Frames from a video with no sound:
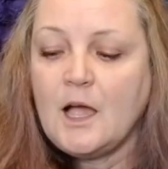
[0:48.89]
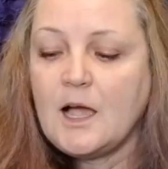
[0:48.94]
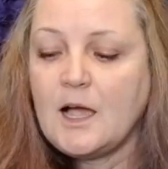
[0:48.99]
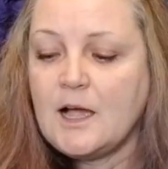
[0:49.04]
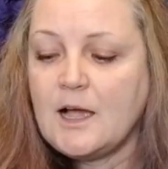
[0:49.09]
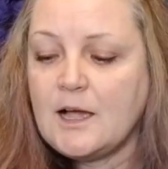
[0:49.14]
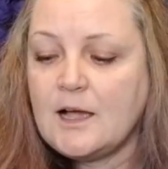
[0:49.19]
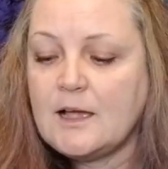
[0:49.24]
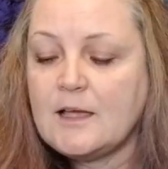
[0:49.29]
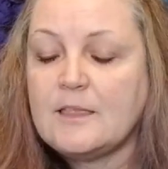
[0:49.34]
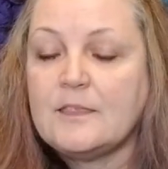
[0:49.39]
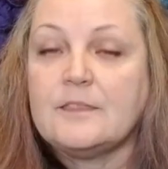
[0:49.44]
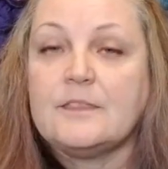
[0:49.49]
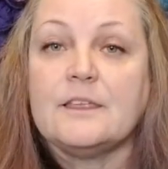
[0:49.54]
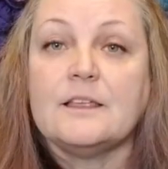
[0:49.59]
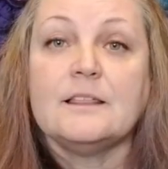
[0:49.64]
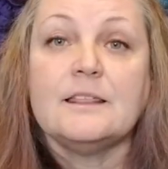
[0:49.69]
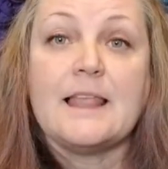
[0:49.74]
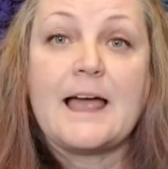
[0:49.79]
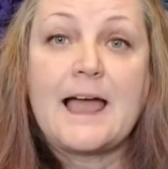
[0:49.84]
Uh,
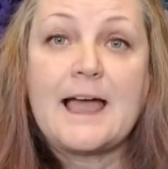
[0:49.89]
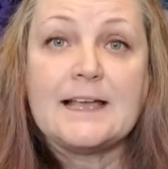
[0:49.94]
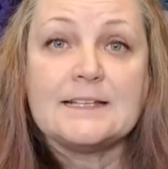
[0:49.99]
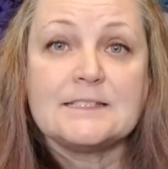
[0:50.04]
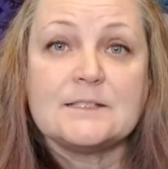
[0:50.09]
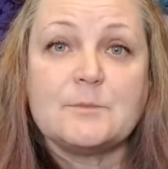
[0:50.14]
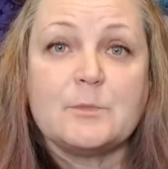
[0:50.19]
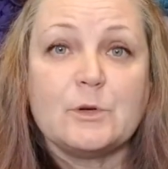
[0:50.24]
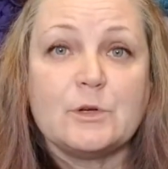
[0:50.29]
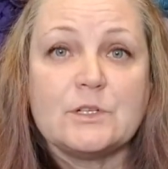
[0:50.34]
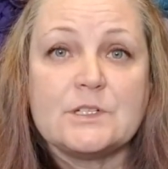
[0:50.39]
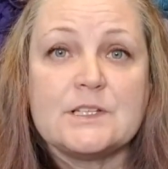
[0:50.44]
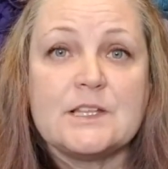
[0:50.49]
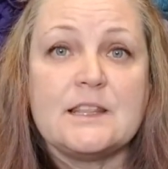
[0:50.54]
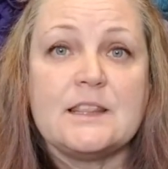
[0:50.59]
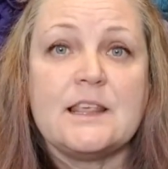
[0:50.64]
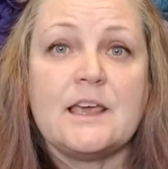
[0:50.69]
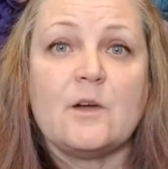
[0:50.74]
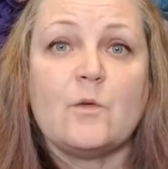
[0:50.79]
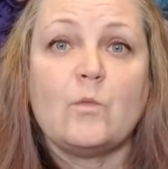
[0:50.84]
the last
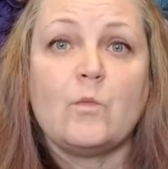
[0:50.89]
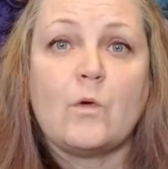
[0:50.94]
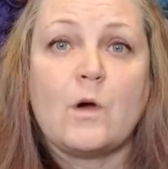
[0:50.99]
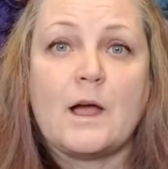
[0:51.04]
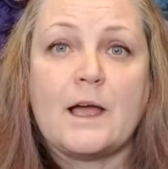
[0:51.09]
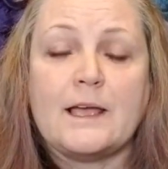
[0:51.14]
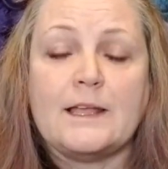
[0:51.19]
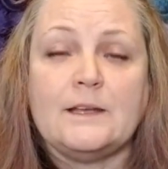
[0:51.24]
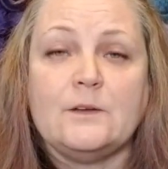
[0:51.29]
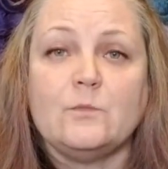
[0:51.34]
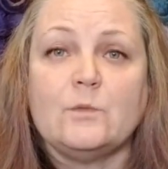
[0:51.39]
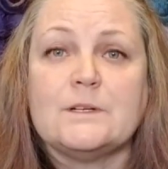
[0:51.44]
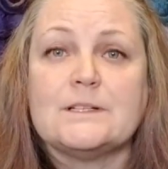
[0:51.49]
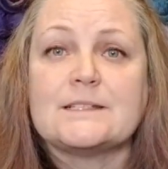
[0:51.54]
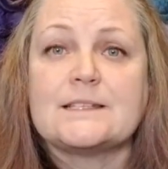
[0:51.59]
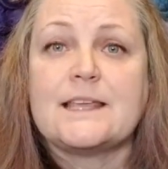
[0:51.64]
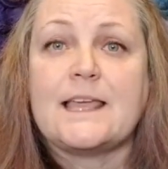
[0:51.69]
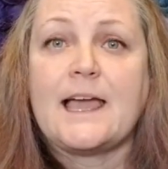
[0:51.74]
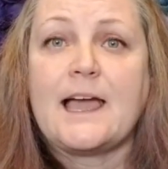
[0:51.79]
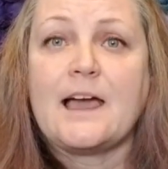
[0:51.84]
person that won
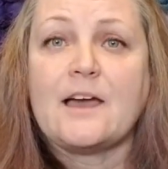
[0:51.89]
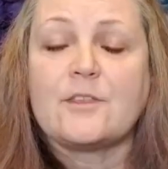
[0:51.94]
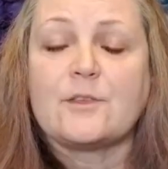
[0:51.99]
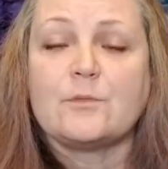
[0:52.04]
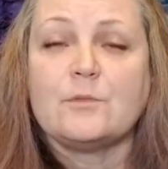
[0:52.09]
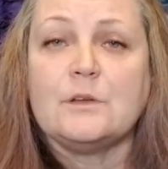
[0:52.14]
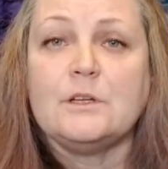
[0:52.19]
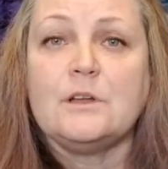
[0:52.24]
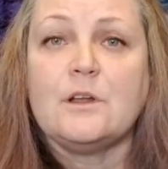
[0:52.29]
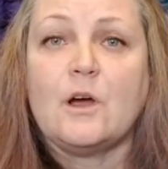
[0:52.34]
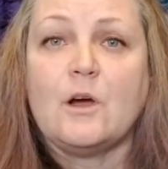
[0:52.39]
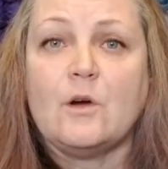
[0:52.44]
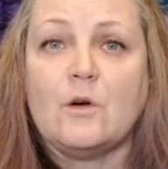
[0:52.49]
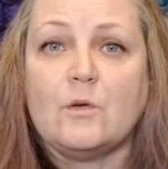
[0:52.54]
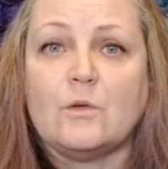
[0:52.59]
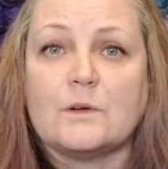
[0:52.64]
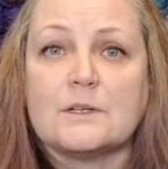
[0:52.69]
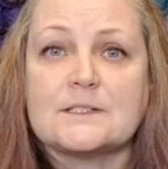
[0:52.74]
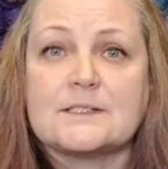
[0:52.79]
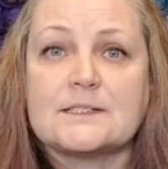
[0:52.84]
was Catherine
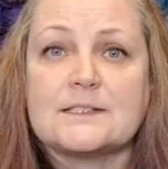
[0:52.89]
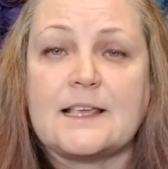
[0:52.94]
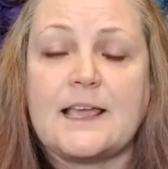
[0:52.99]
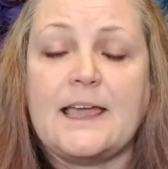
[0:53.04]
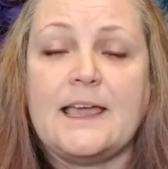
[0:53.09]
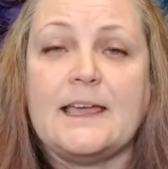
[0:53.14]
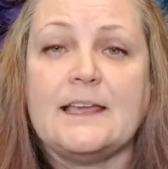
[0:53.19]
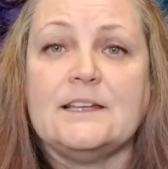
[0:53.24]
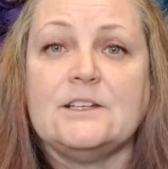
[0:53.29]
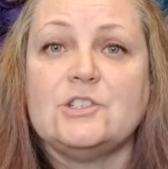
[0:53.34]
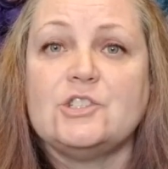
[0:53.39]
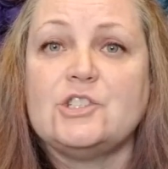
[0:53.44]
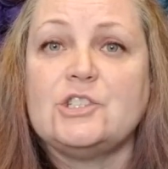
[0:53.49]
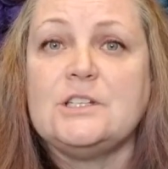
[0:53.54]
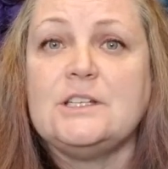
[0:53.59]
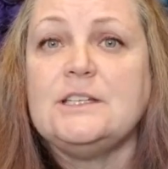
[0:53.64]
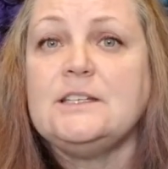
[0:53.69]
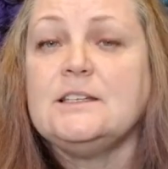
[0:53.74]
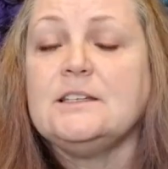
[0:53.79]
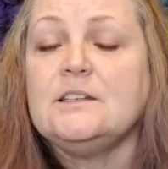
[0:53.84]
Oakes, and
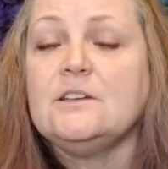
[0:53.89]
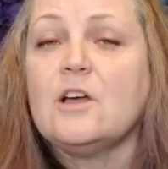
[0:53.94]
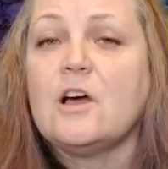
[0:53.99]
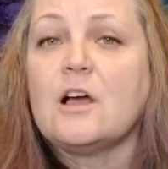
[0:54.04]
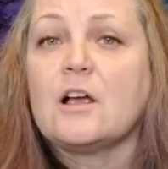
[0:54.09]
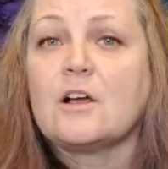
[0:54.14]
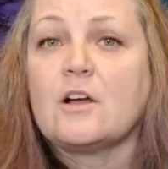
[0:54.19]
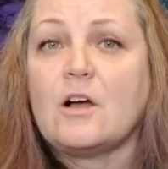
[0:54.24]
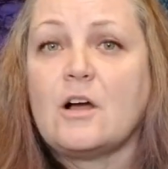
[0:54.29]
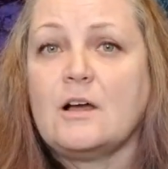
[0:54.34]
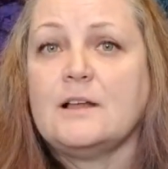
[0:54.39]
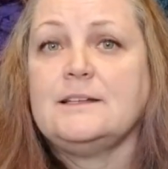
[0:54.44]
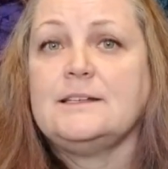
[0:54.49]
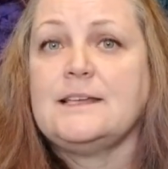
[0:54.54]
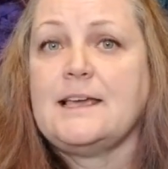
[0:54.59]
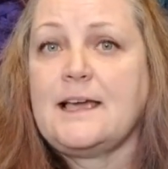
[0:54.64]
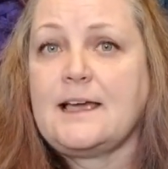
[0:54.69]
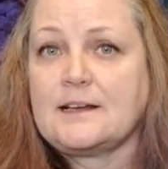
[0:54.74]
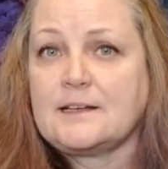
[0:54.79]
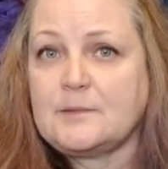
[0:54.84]
she did not
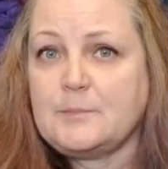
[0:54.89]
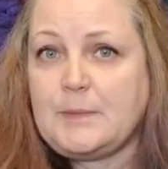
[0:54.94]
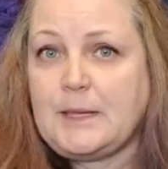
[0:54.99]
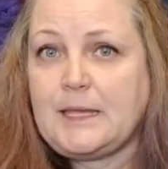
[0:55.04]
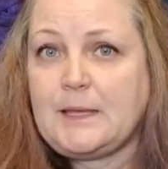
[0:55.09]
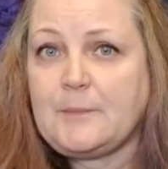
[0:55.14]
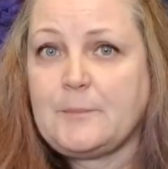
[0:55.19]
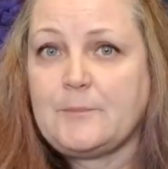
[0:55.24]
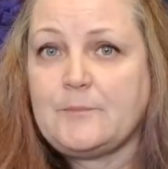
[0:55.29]
contact me.